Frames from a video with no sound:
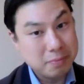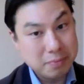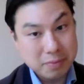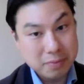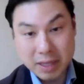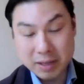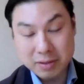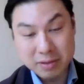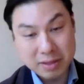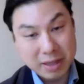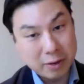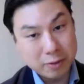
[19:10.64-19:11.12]

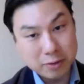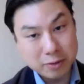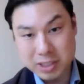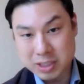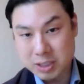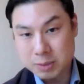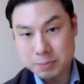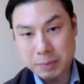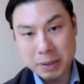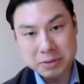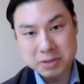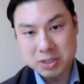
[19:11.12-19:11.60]
they're as
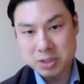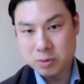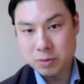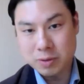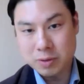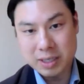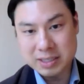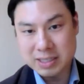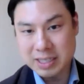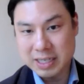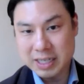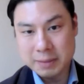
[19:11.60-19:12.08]
exposed to
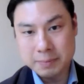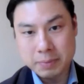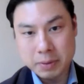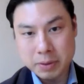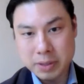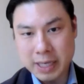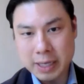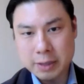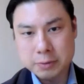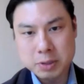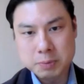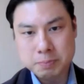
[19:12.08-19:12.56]
it as
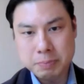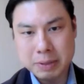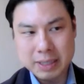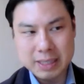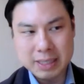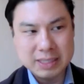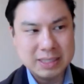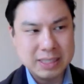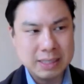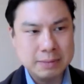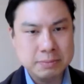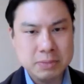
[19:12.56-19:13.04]
anybody else, but there
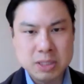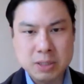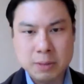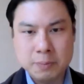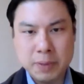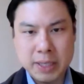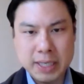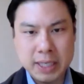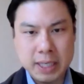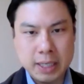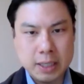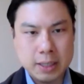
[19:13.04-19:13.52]
seems to
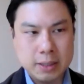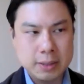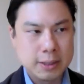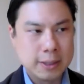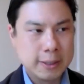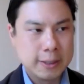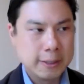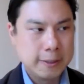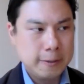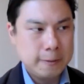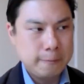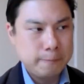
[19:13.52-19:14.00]
be an
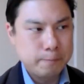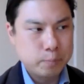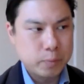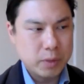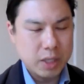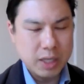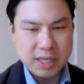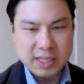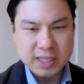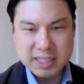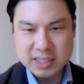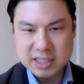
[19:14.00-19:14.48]

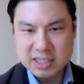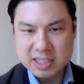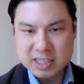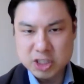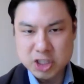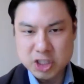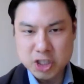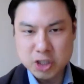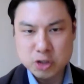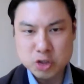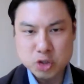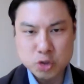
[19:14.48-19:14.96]

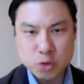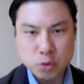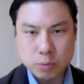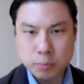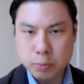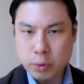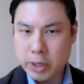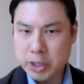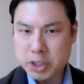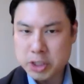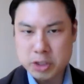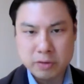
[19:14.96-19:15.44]
institutional
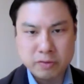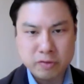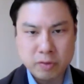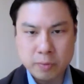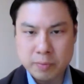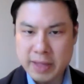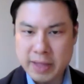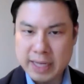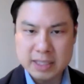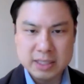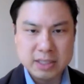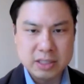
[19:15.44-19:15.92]
pressure from
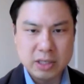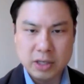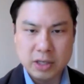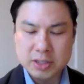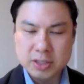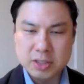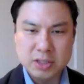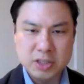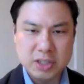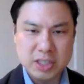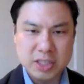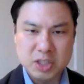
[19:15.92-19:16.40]
their side
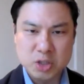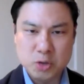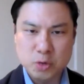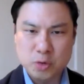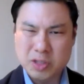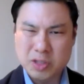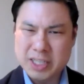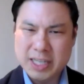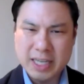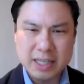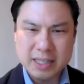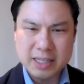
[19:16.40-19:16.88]
to just sort
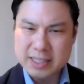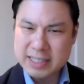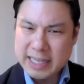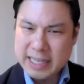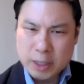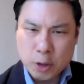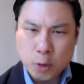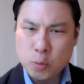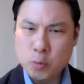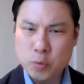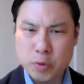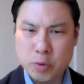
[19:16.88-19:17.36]
of get
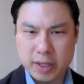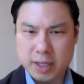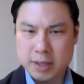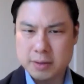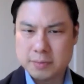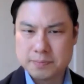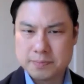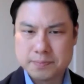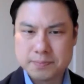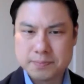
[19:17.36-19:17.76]
on with it.